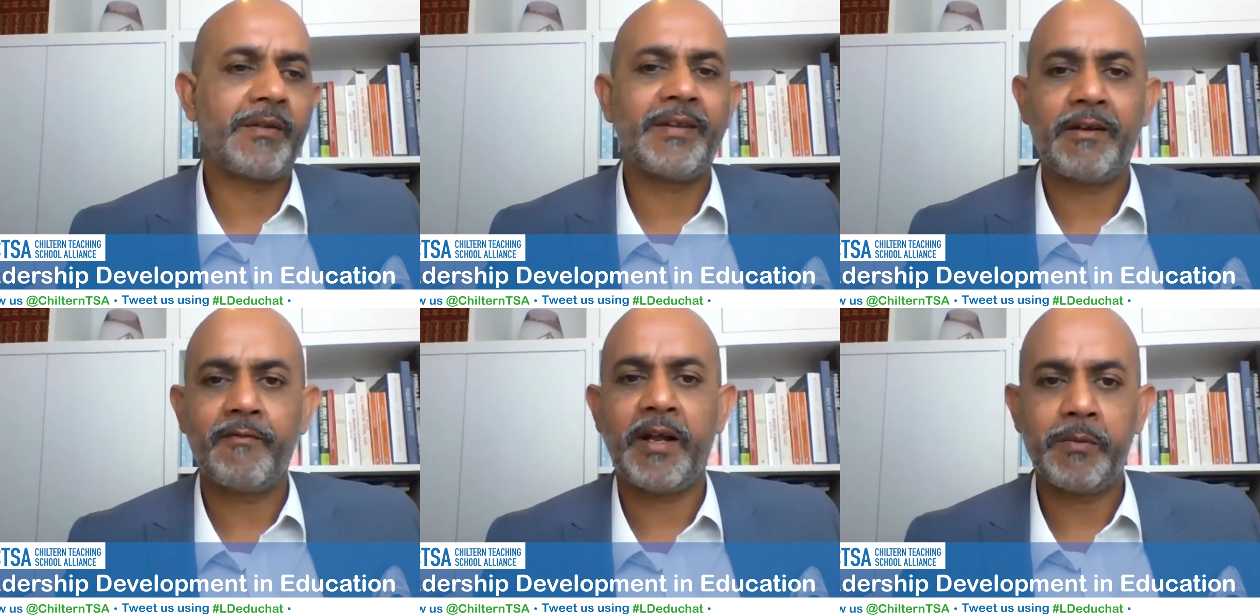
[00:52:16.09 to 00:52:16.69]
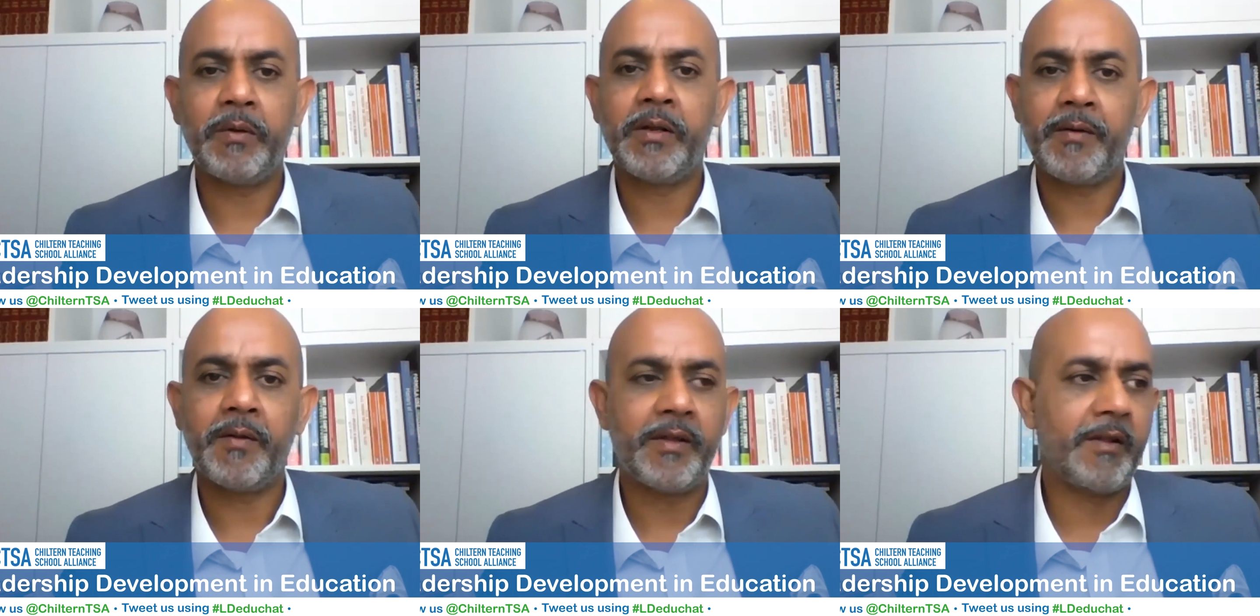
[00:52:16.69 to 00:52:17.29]
I think, are valuable
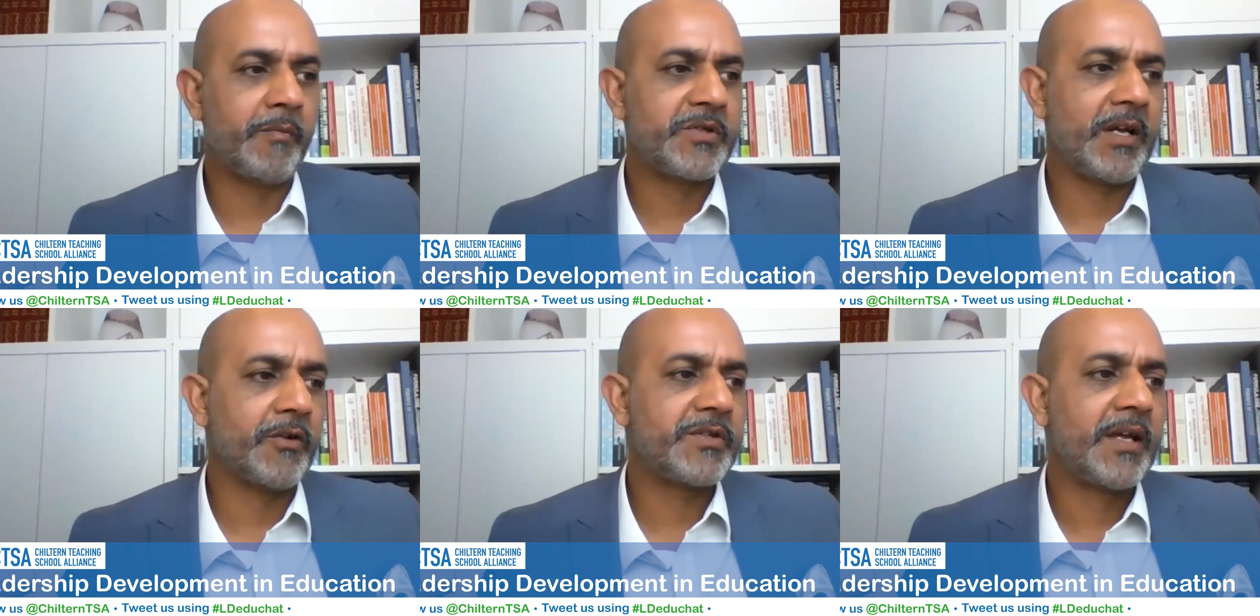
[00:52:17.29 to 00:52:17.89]
in themselves.